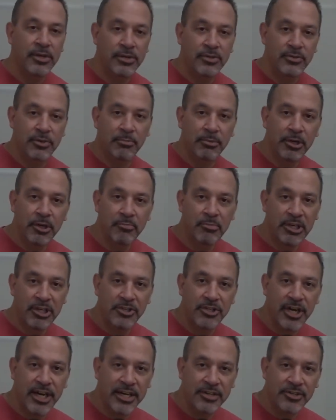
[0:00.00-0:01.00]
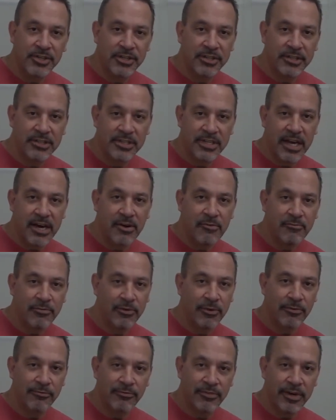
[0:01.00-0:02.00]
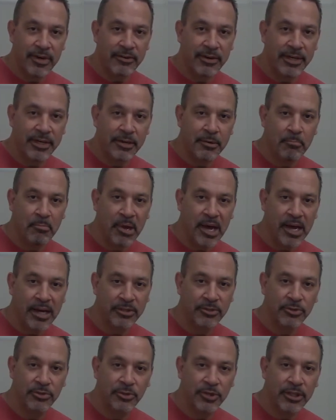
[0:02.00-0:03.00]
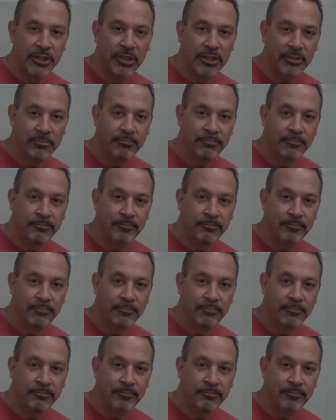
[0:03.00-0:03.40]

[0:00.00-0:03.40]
So I'm going to be changing this out for a very compact toilet.